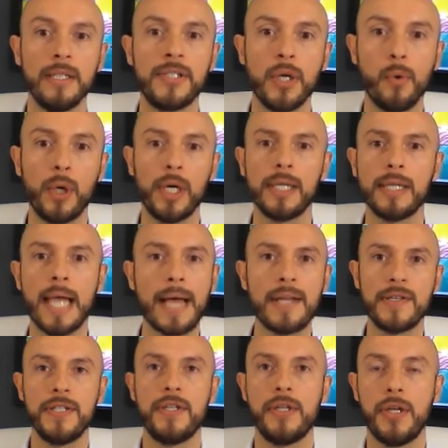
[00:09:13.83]
So what it
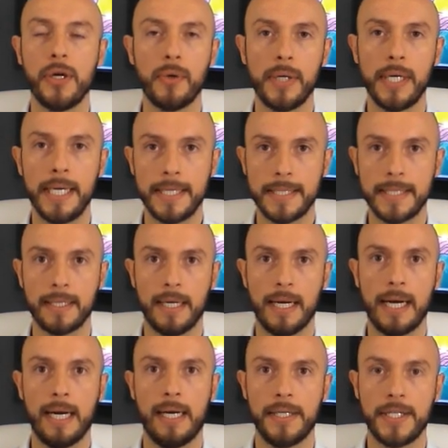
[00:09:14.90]
allows you to do is
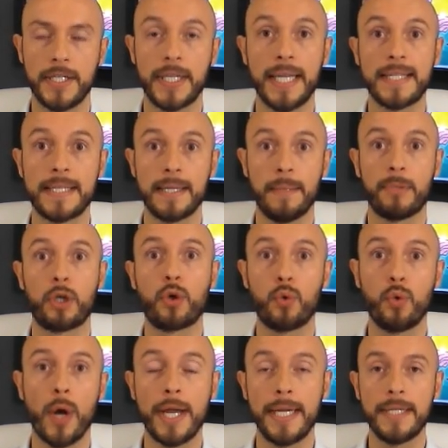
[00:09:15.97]
just get some
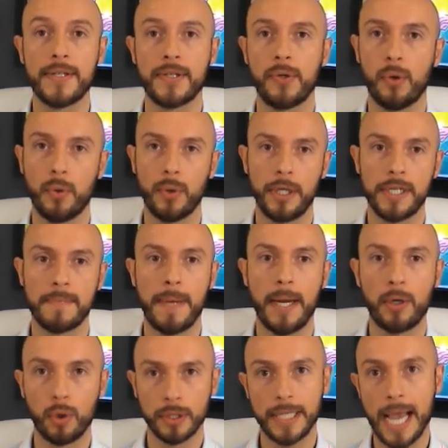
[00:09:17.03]
credits towards
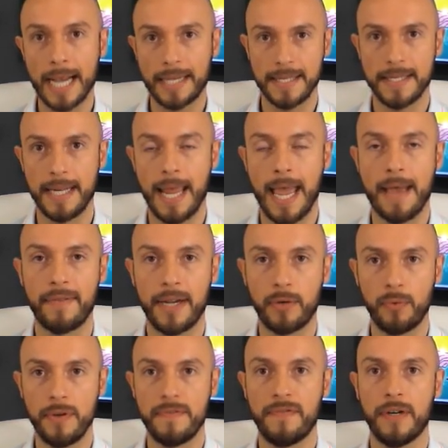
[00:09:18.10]
payroll taxes and have a
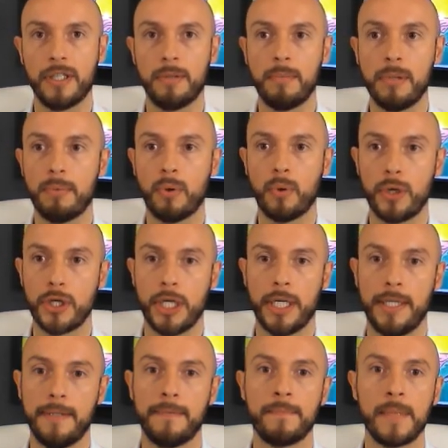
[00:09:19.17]
refundable
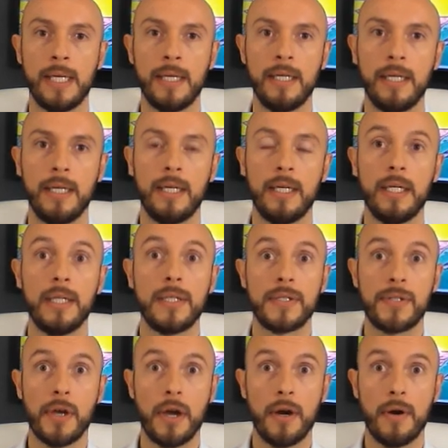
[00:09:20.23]
portion.
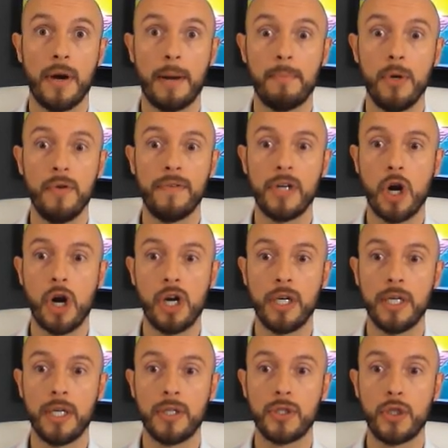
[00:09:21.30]
So I'm moving
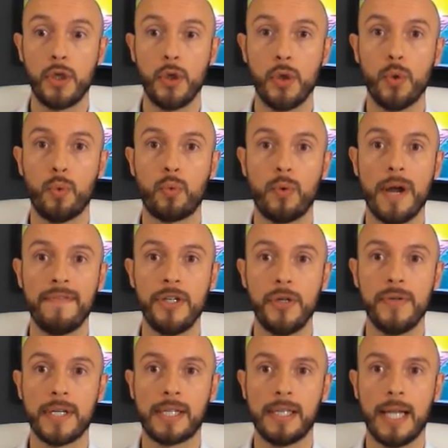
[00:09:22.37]
on to revenue
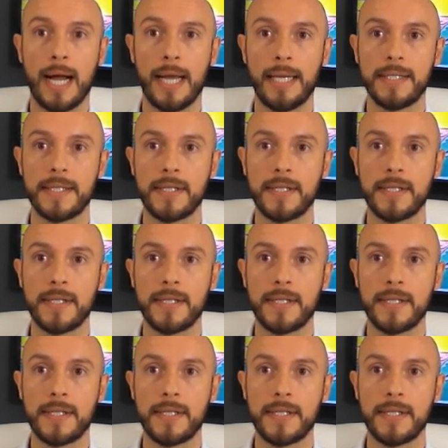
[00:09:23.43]
declines.